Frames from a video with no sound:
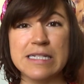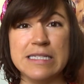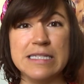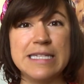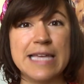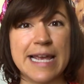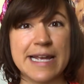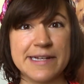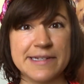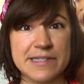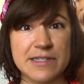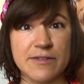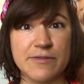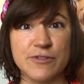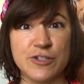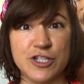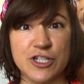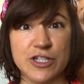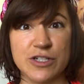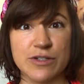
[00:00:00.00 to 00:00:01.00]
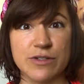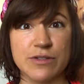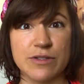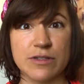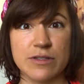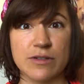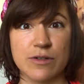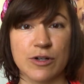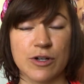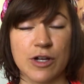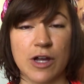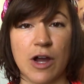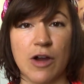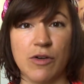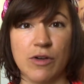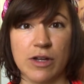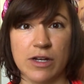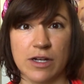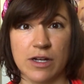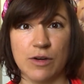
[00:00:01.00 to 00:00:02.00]
days of juice or
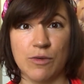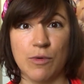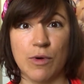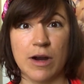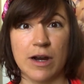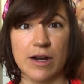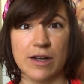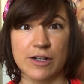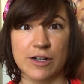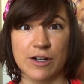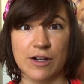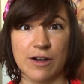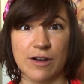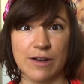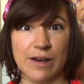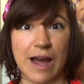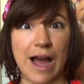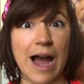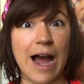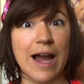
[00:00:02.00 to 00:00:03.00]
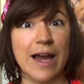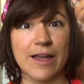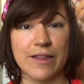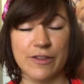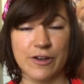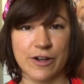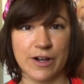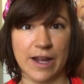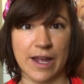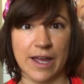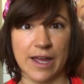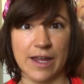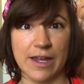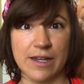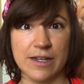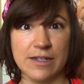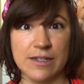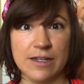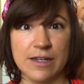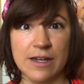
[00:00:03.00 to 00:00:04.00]
coconut water on either
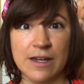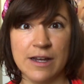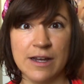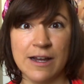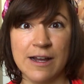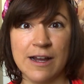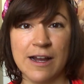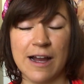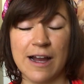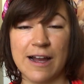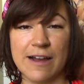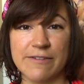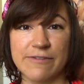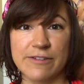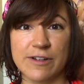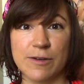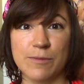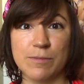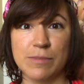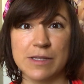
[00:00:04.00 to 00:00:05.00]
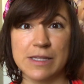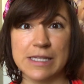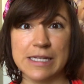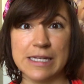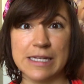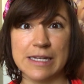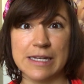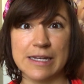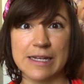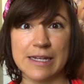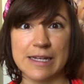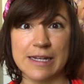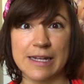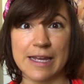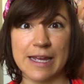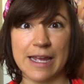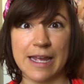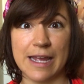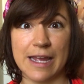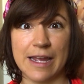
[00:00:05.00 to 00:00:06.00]
end. I've completed
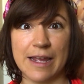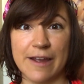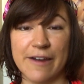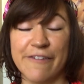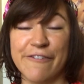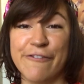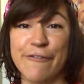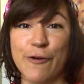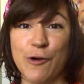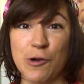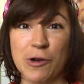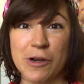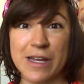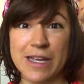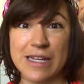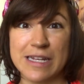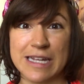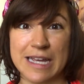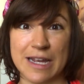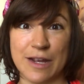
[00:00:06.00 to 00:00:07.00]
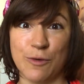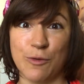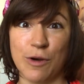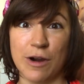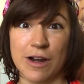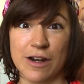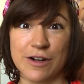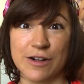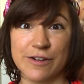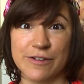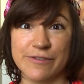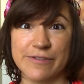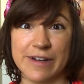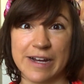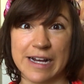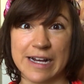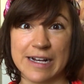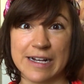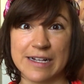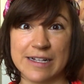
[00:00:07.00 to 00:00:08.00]
a 40 day water
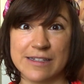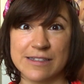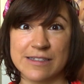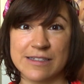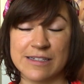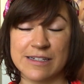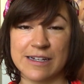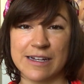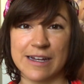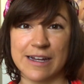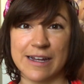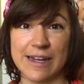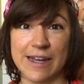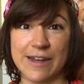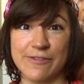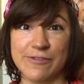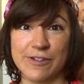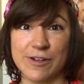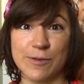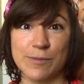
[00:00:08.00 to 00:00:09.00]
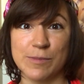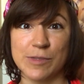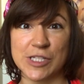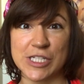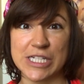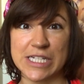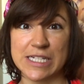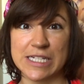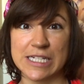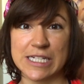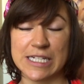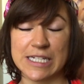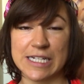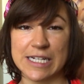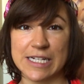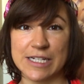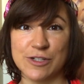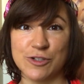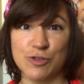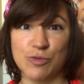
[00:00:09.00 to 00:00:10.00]
fast. I have completed
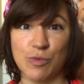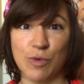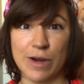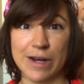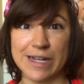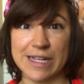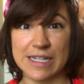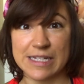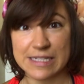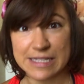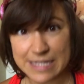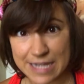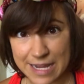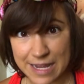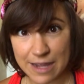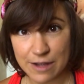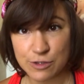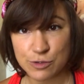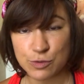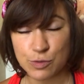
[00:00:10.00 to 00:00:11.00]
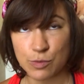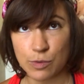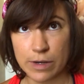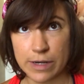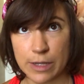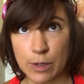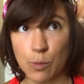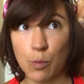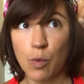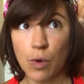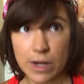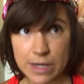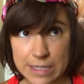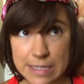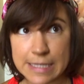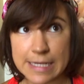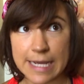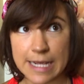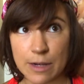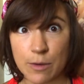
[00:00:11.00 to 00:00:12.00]
a 20 day,
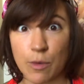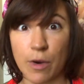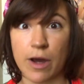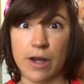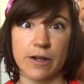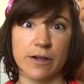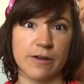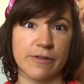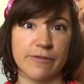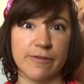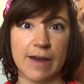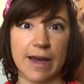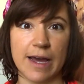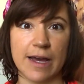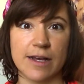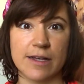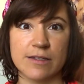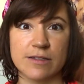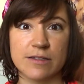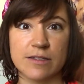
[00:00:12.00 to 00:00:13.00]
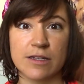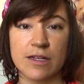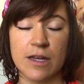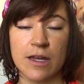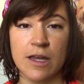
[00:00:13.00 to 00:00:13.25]
21 day water fast